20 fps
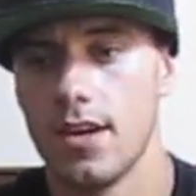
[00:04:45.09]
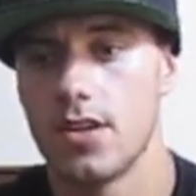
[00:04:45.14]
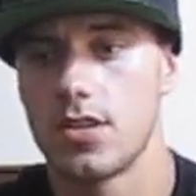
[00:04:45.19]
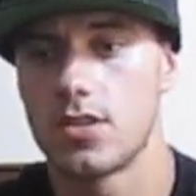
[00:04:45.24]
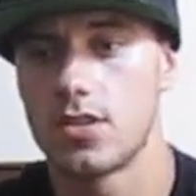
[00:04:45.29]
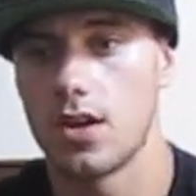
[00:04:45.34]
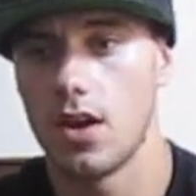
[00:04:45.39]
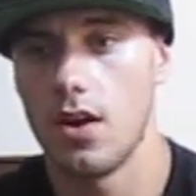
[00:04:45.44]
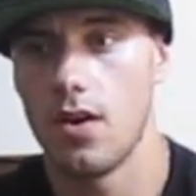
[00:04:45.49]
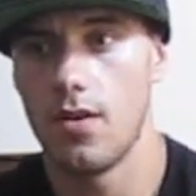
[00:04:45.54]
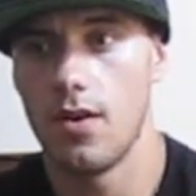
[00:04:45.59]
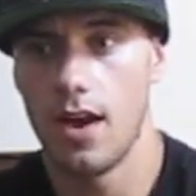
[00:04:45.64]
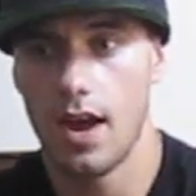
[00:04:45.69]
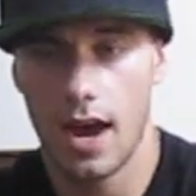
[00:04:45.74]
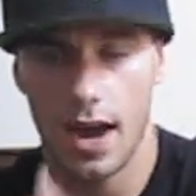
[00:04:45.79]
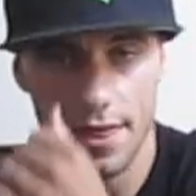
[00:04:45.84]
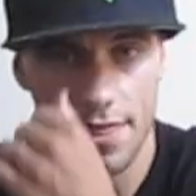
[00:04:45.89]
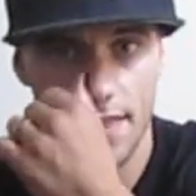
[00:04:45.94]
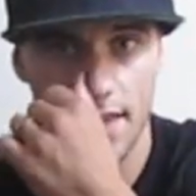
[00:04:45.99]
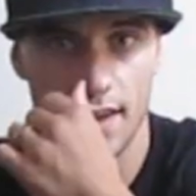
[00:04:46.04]
So
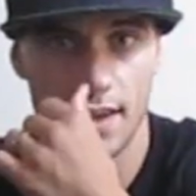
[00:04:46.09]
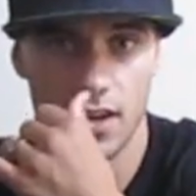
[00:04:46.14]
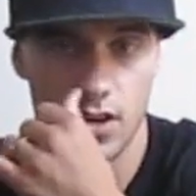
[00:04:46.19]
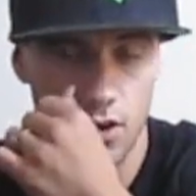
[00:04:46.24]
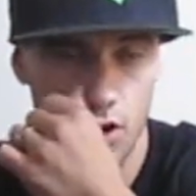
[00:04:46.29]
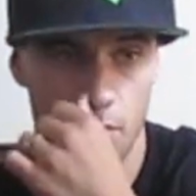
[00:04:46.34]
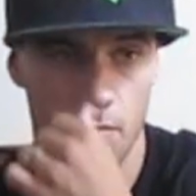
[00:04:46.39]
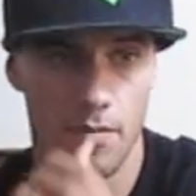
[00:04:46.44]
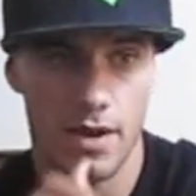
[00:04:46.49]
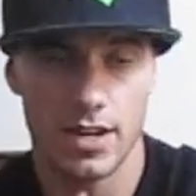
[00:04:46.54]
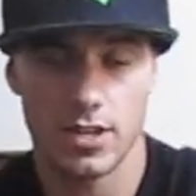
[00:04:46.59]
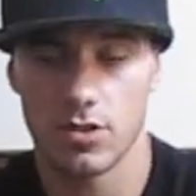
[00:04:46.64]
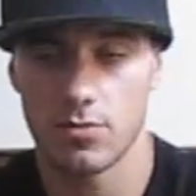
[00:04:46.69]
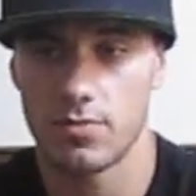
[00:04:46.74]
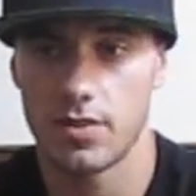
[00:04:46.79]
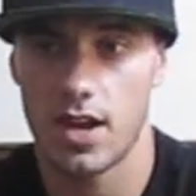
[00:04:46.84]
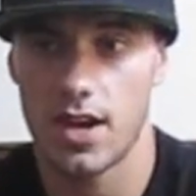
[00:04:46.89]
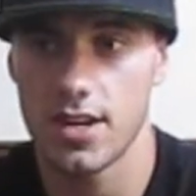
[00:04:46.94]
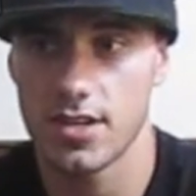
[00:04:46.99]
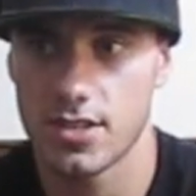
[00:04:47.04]
I think, mental
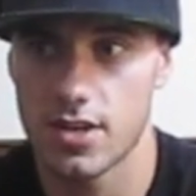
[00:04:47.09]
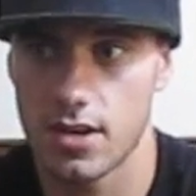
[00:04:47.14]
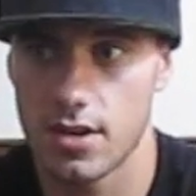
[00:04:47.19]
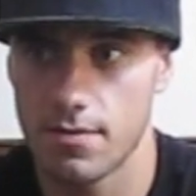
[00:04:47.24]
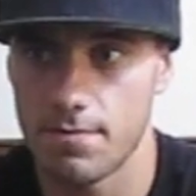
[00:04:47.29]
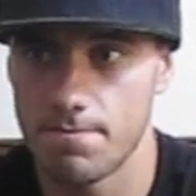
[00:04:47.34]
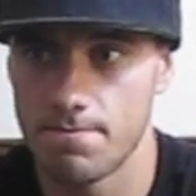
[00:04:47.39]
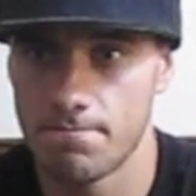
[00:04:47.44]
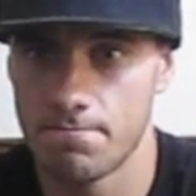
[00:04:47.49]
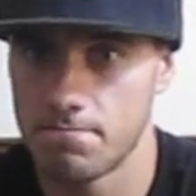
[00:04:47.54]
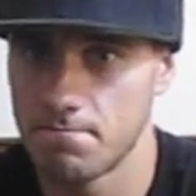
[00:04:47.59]
blocks they're